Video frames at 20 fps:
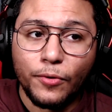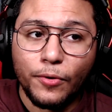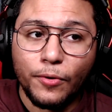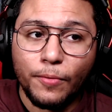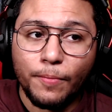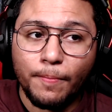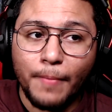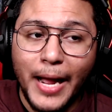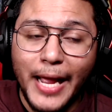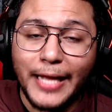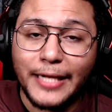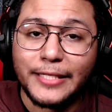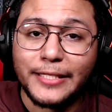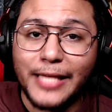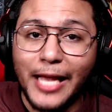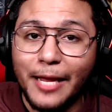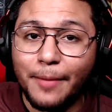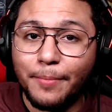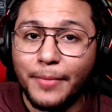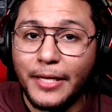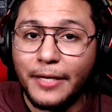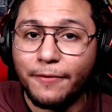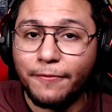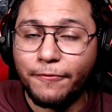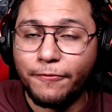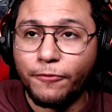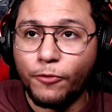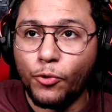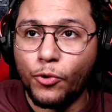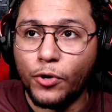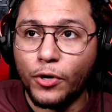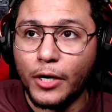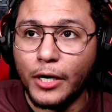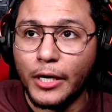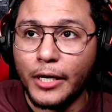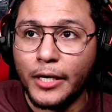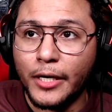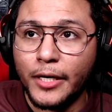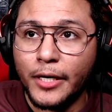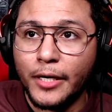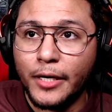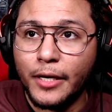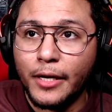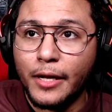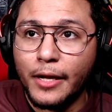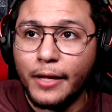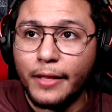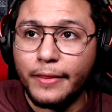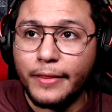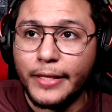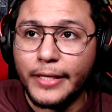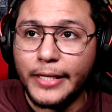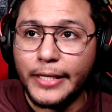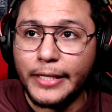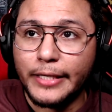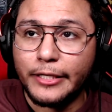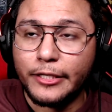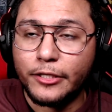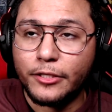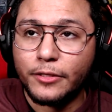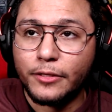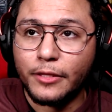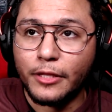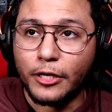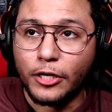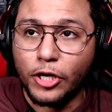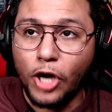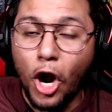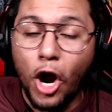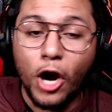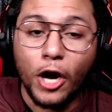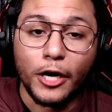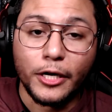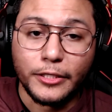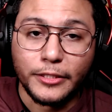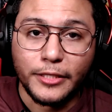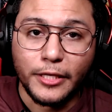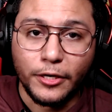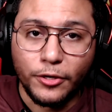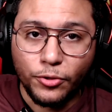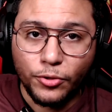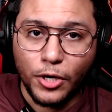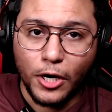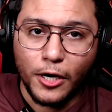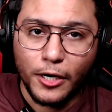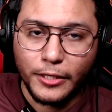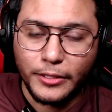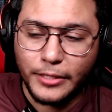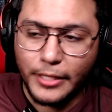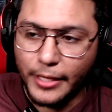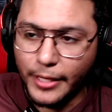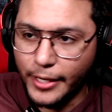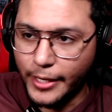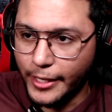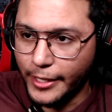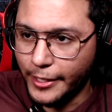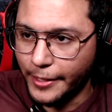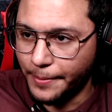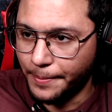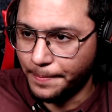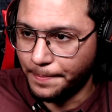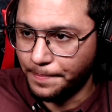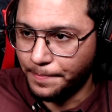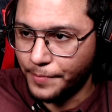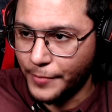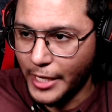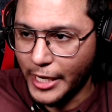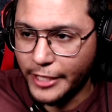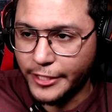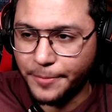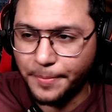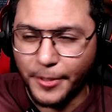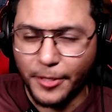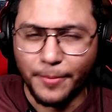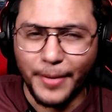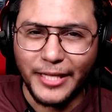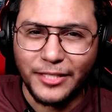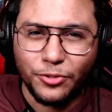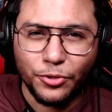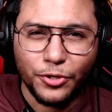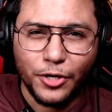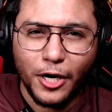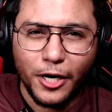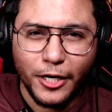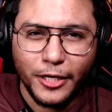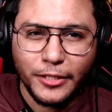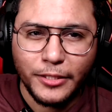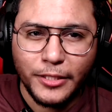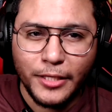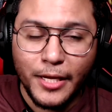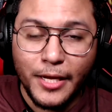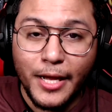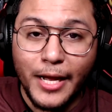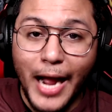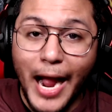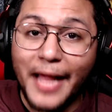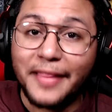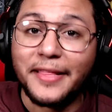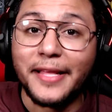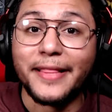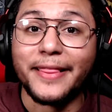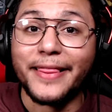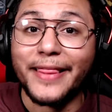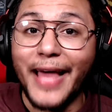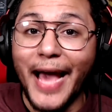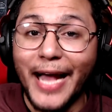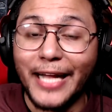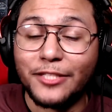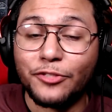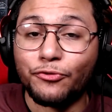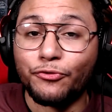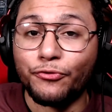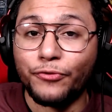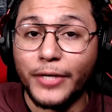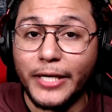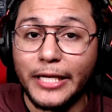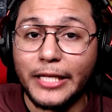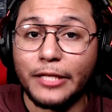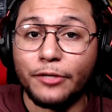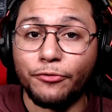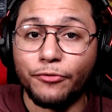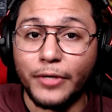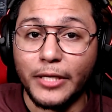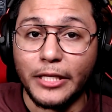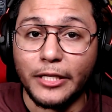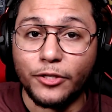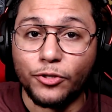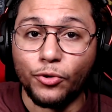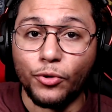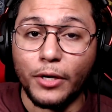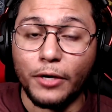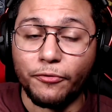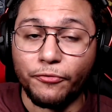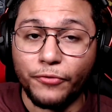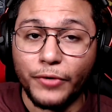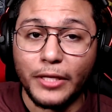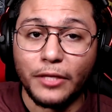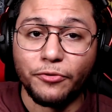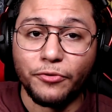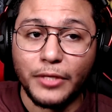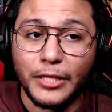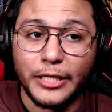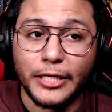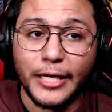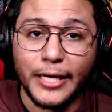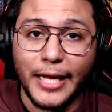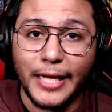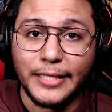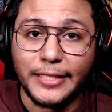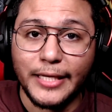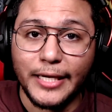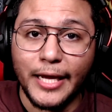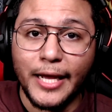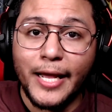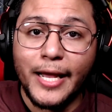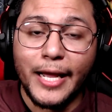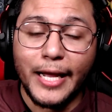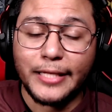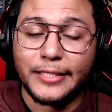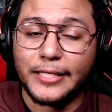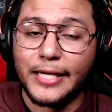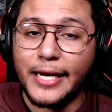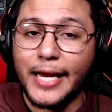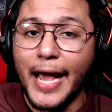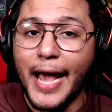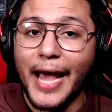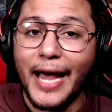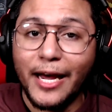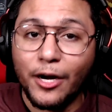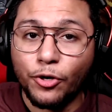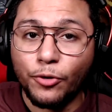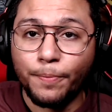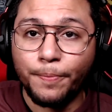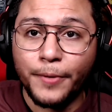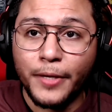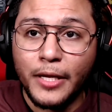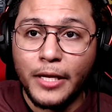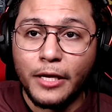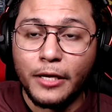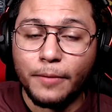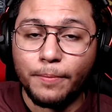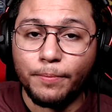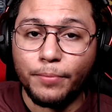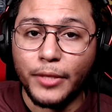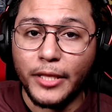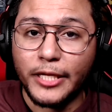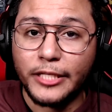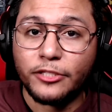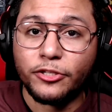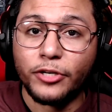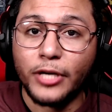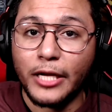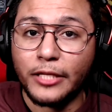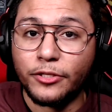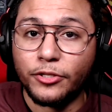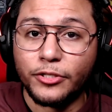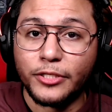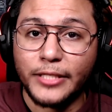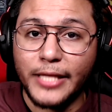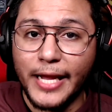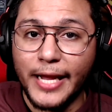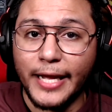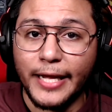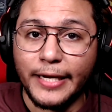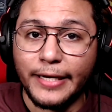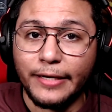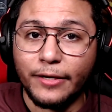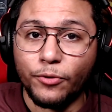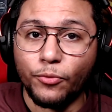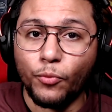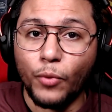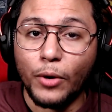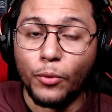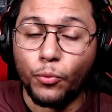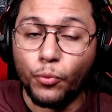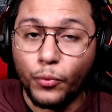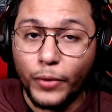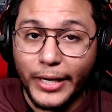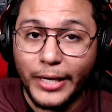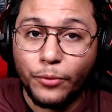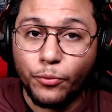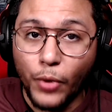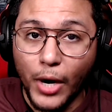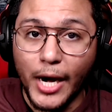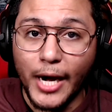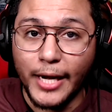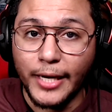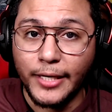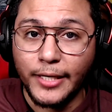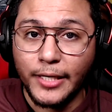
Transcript: my excitement for the new card, the experimental cards, I think that's really, really cool. A really, really good idea. It's going to help Blizzard understand what we want.